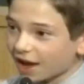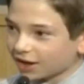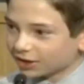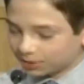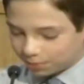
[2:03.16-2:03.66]

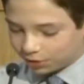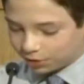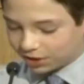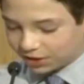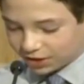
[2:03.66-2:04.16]
and
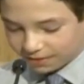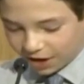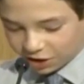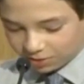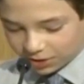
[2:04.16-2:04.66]
polluting the
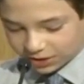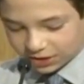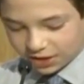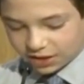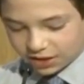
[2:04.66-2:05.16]

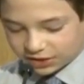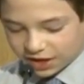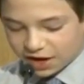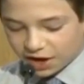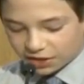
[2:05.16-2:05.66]
environment, to
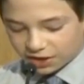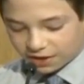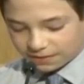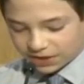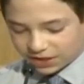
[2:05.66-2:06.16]
say
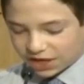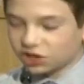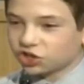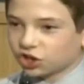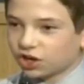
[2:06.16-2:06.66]
nothing of the
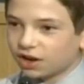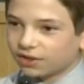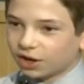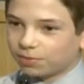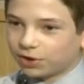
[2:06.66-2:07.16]
danger
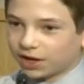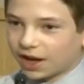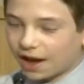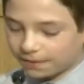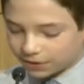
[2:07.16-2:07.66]
they are
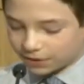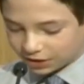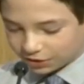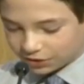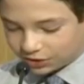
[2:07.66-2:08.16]
putting every
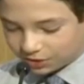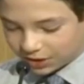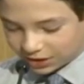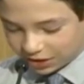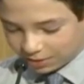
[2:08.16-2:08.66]
single
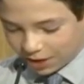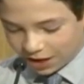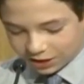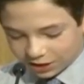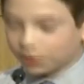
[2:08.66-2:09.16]
student in
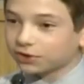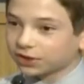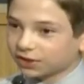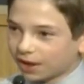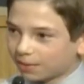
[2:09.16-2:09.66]
by
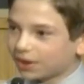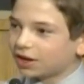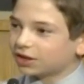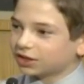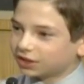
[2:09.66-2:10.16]
exposing them
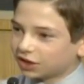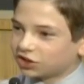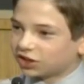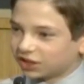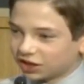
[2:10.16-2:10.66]
to
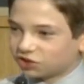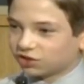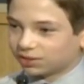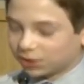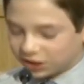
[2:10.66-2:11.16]
such a
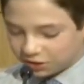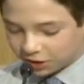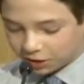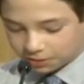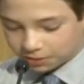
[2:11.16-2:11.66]
dangerous
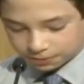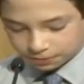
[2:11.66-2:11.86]
material.